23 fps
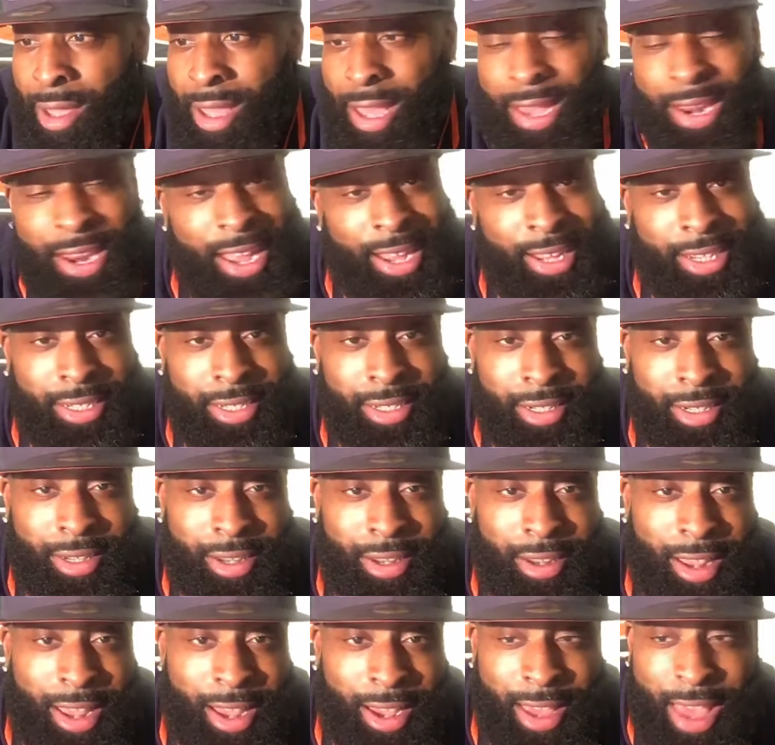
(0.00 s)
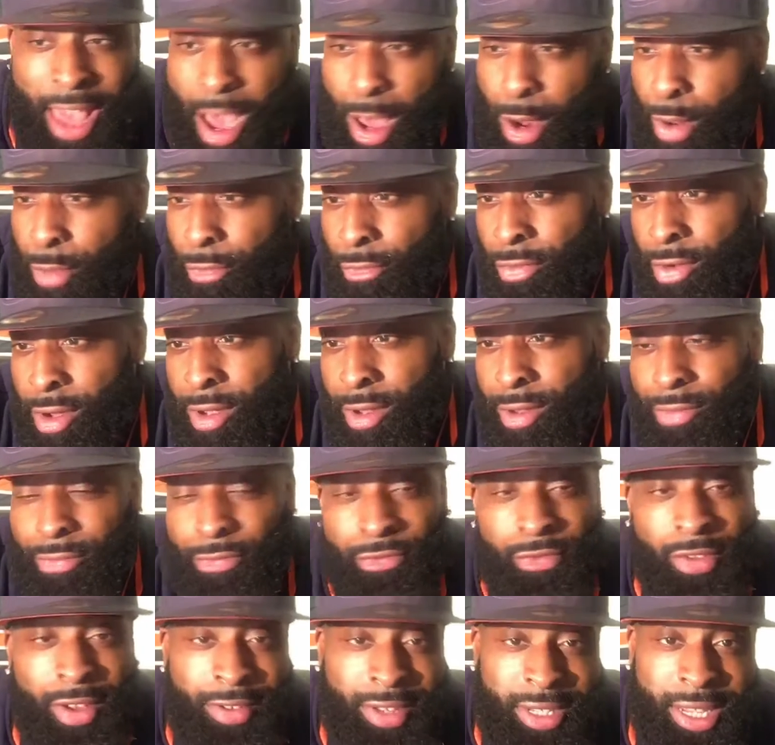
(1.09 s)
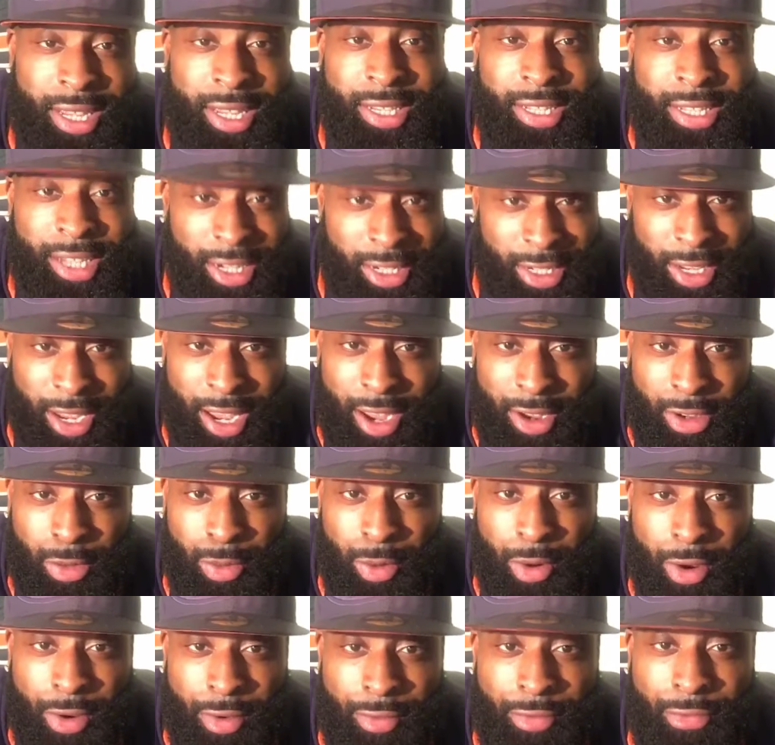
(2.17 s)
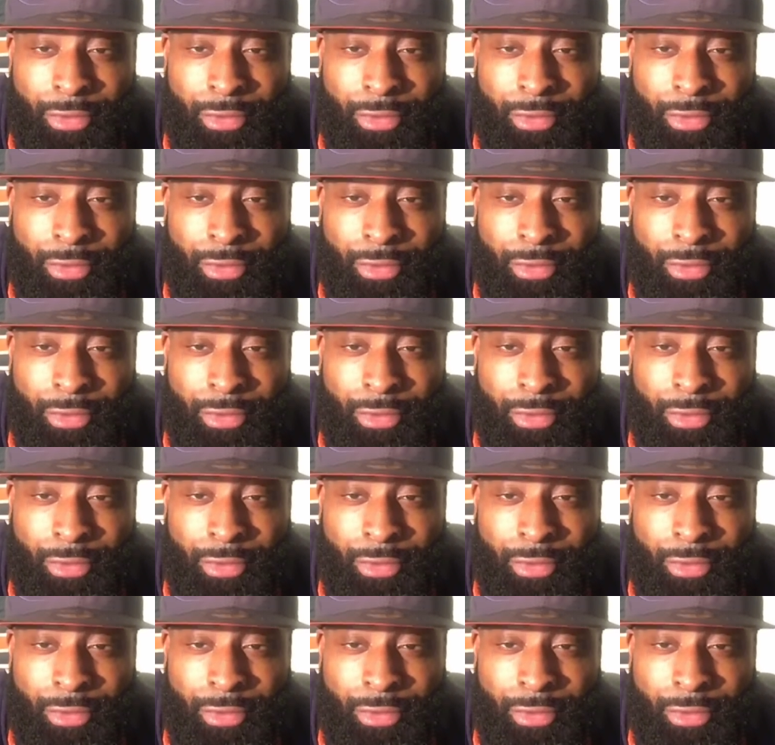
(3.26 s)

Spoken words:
And that's accounted for 15 touchdowns, bro.